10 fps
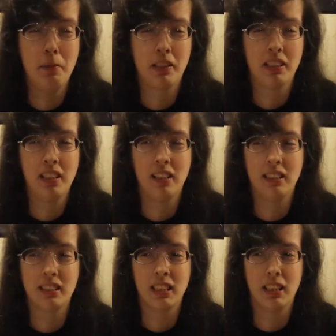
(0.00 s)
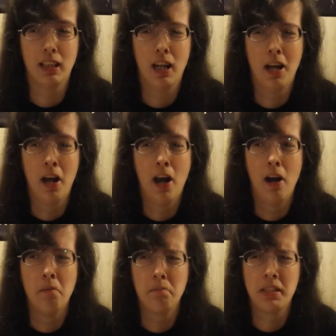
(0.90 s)
Him and Clary's like,
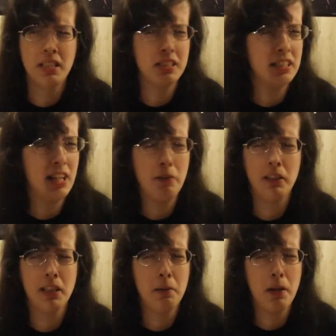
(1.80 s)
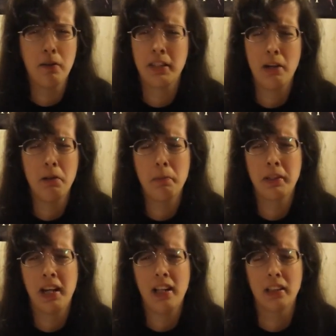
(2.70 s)
didn't see that one coming. I thought it would have
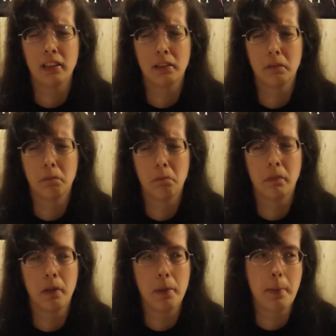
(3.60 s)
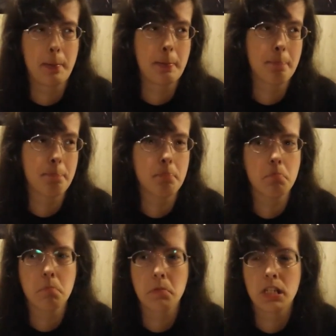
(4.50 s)
been Alec, but.
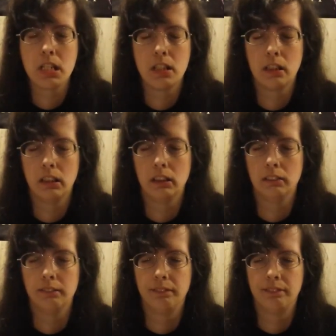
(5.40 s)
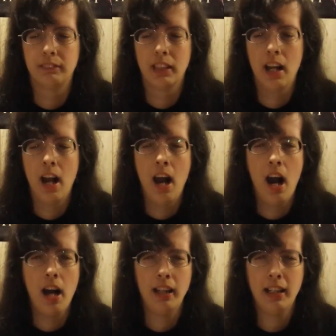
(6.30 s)
Mm.
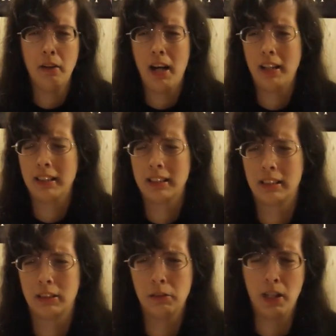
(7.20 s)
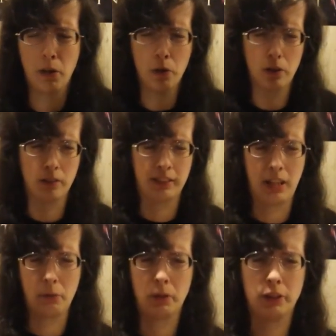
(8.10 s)
I like how Alec is doing that whole
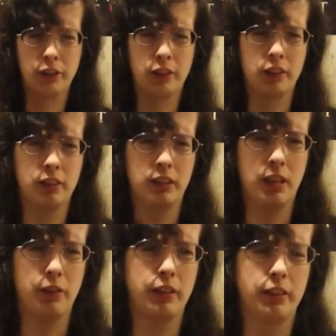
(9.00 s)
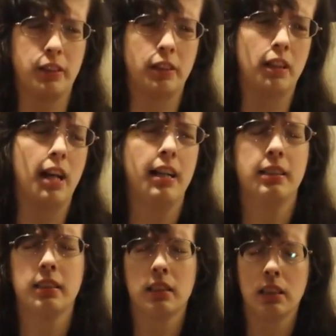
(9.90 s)
Downworlder Shadowhunter
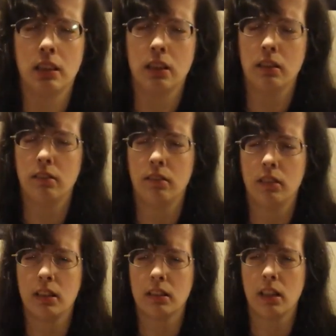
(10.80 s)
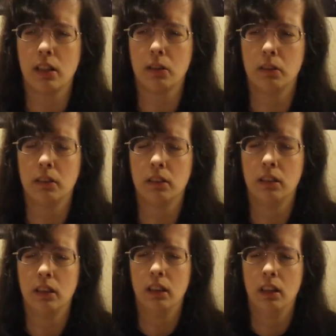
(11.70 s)
alliance thing. It's kind of cool.
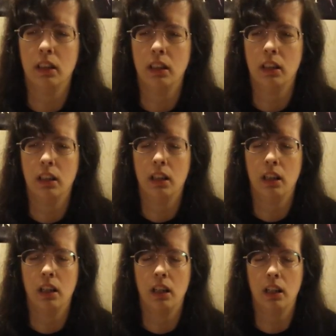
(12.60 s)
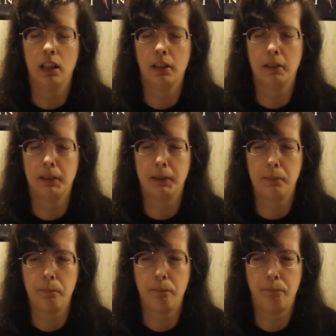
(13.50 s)
And
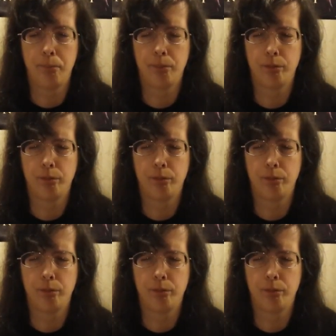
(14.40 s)
um,